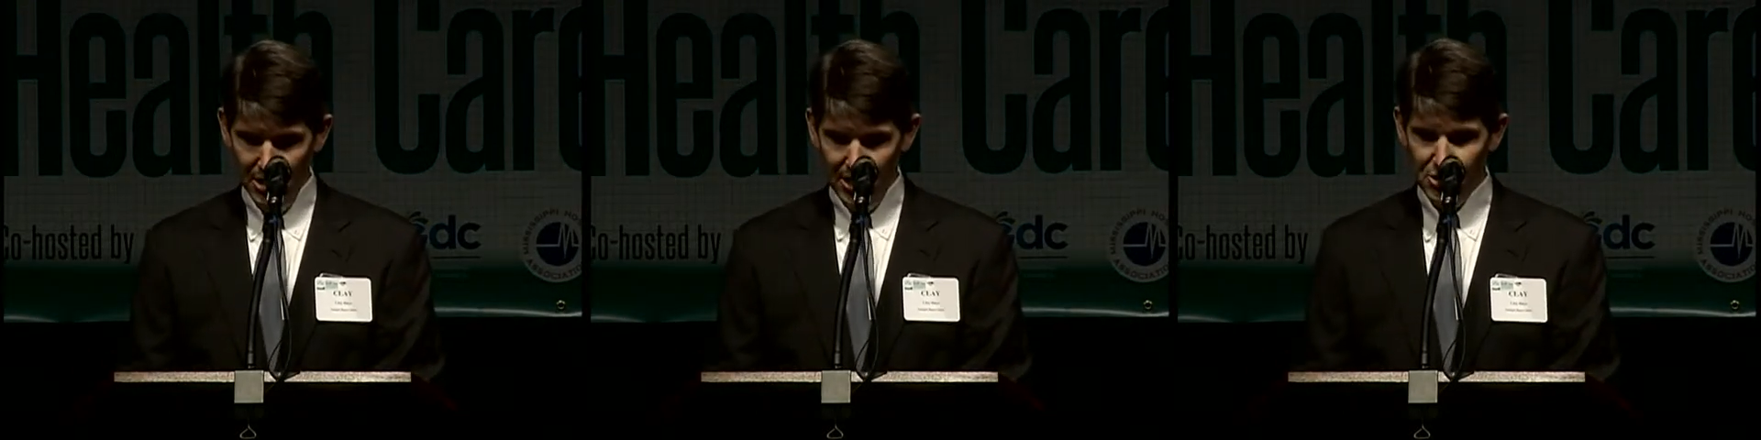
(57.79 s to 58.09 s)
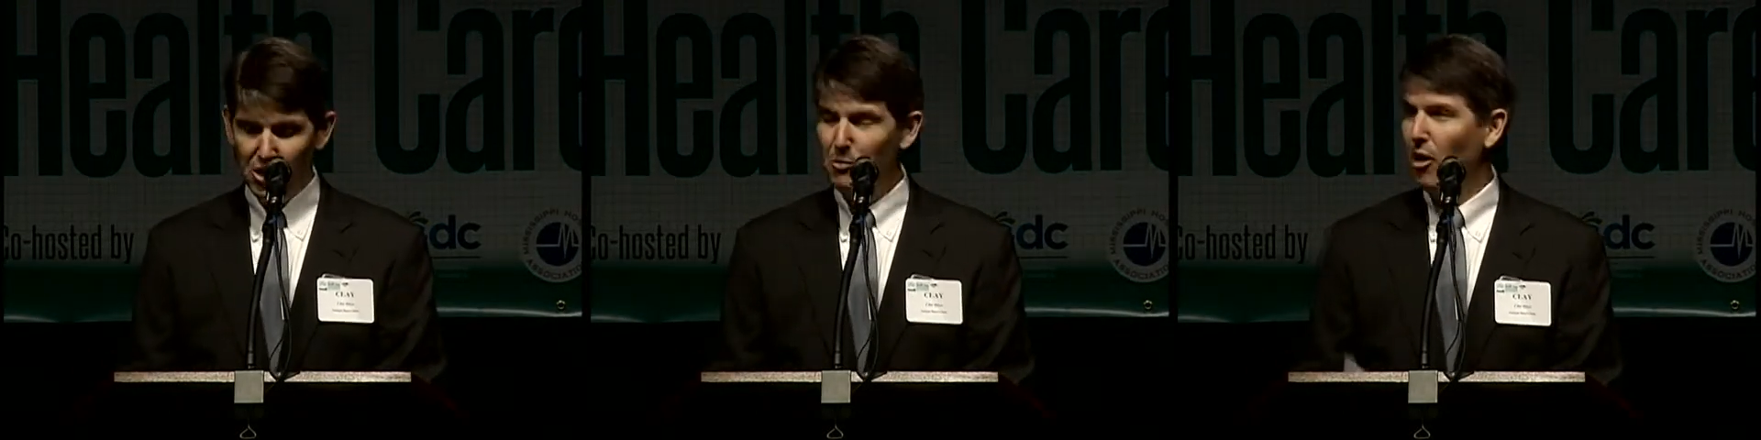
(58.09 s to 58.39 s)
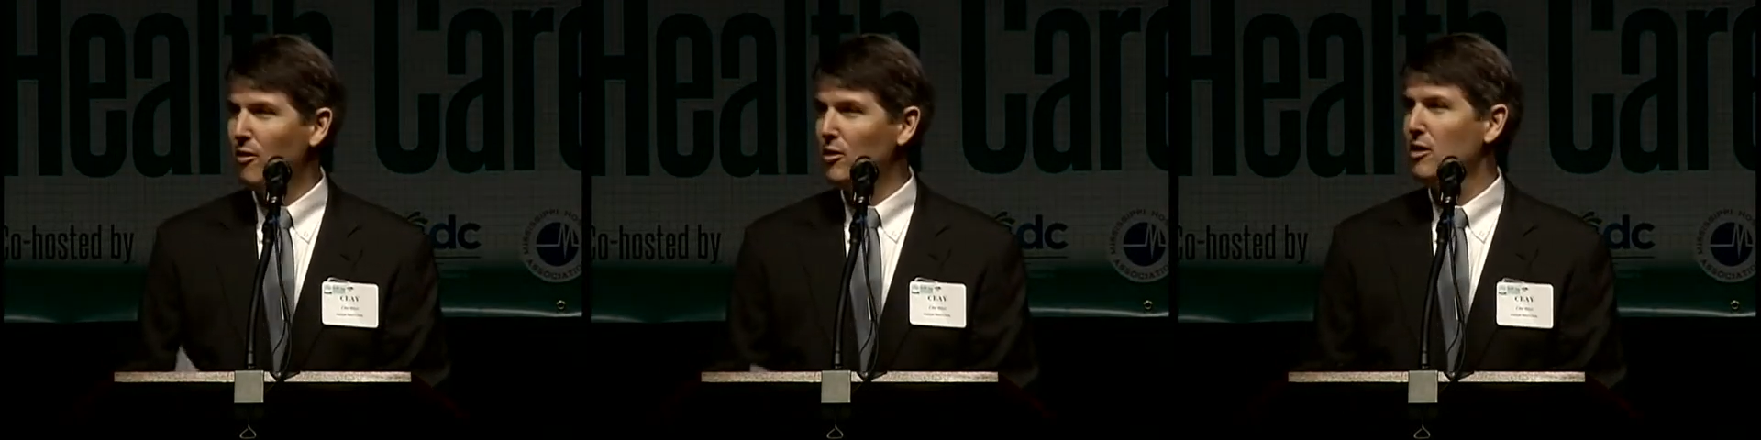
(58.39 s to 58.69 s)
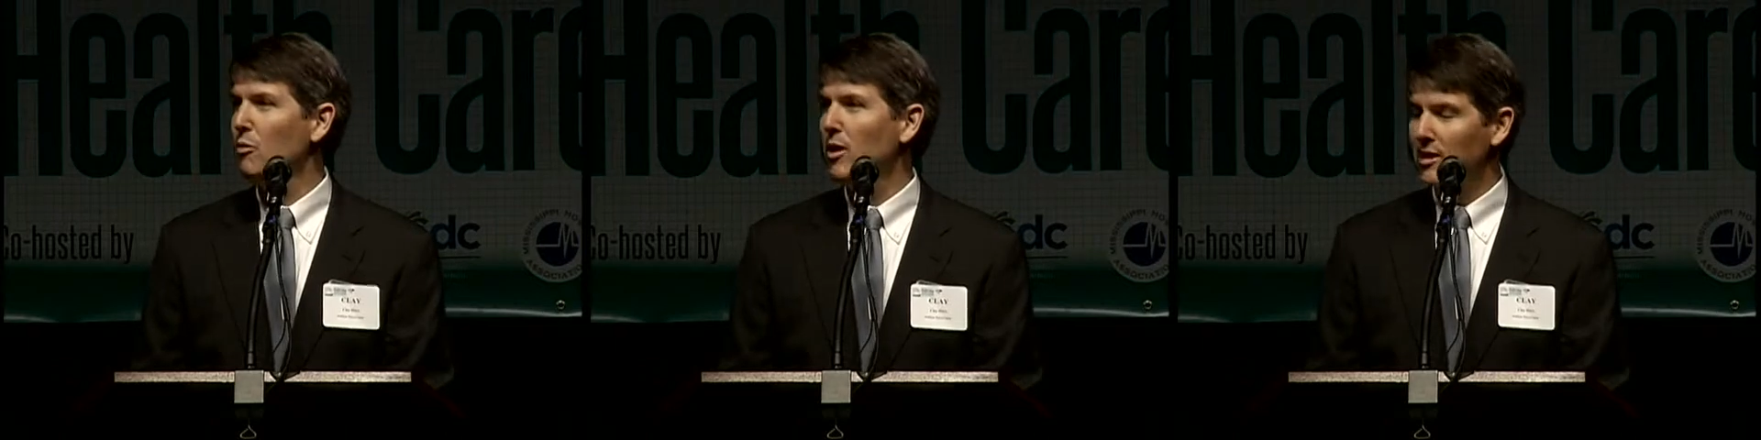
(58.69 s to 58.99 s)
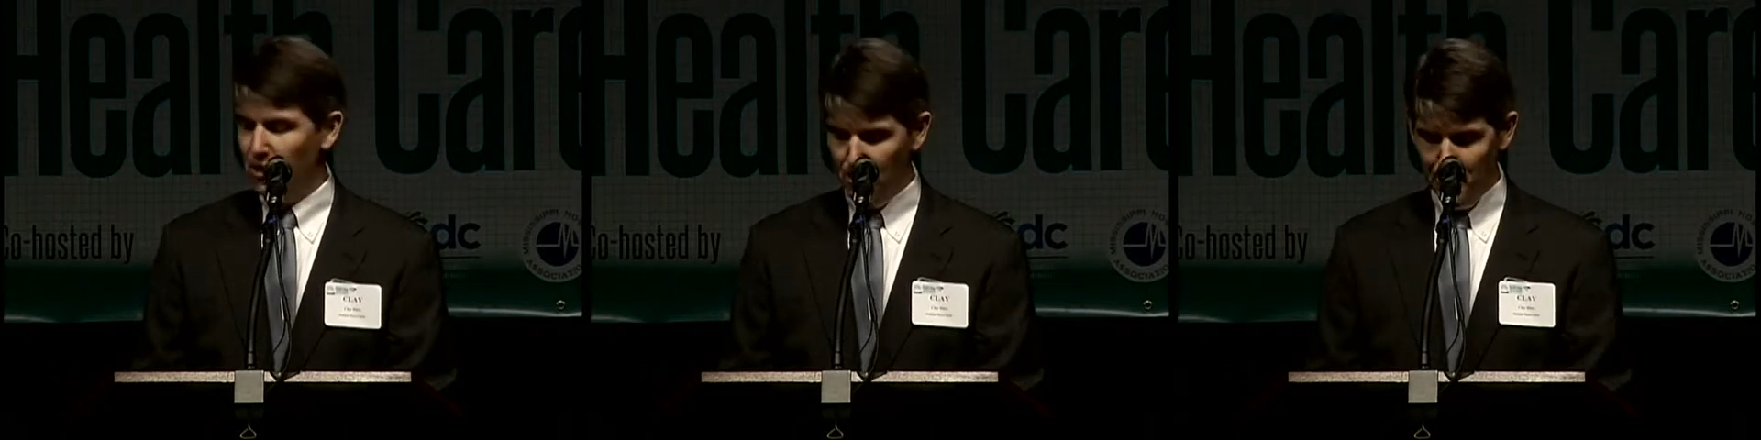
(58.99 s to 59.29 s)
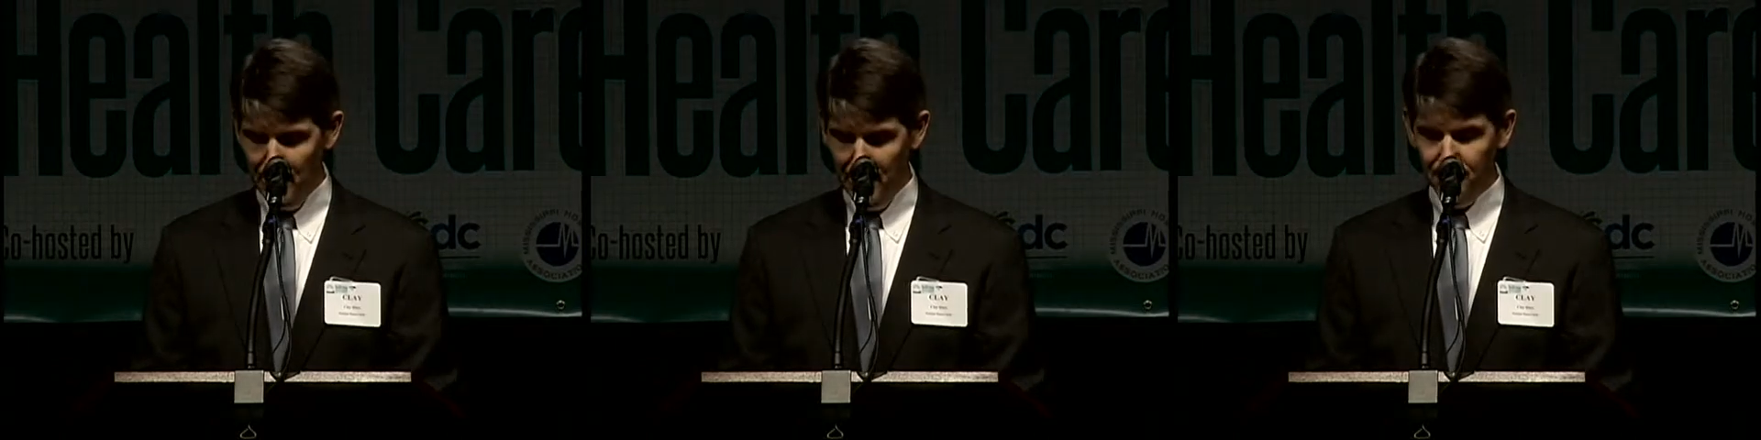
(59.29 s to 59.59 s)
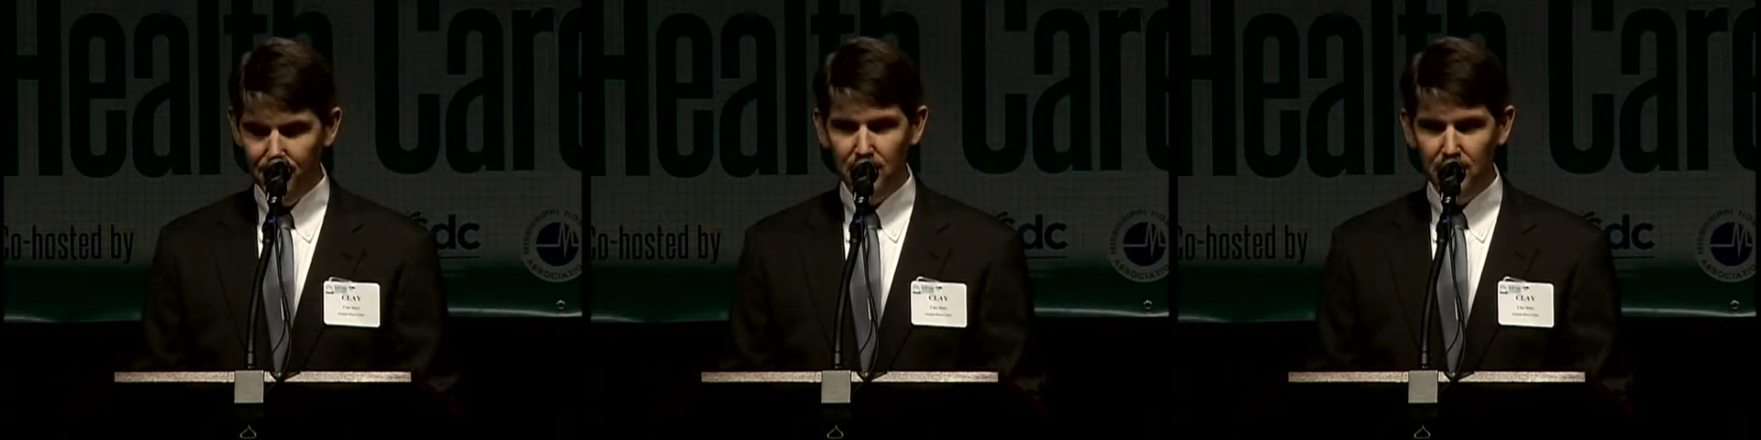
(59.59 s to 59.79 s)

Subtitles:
and she marveled at what could be.